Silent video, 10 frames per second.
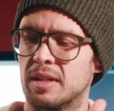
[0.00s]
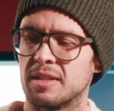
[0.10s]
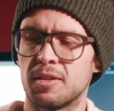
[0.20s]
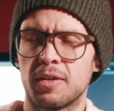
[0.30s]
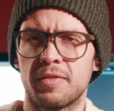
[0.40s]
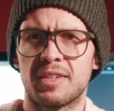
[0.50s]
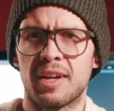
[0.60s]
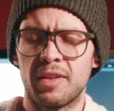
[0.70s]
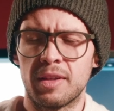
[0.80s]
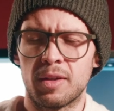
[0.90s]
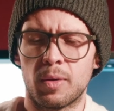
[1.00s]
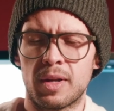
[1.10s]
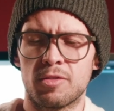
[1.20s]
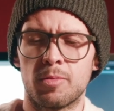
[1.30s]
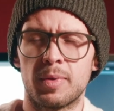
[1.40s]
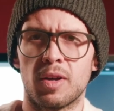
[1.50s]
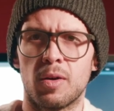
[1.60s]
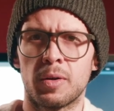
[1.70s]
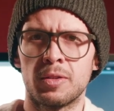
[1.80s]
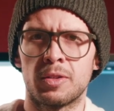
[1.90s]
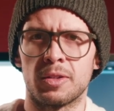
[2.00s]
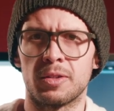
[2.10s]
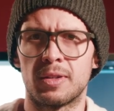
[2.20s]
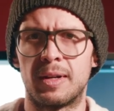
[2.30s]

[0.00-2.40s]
sort of this other little extra bit to hold on to,